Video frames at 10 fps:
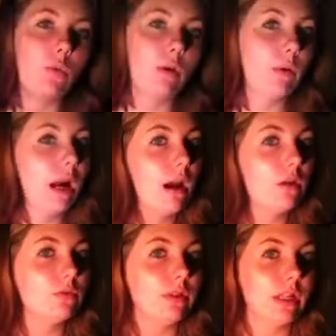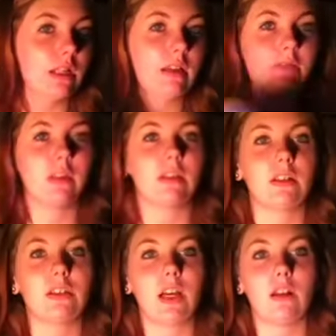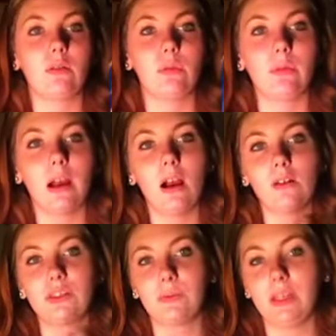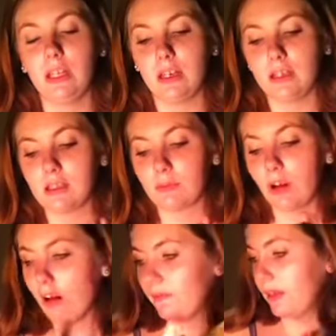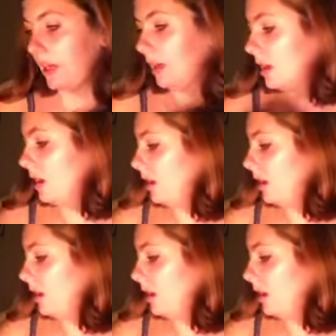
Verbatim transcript: We were out. We needed everything's going to shadow. We were out, so we needed some coffee.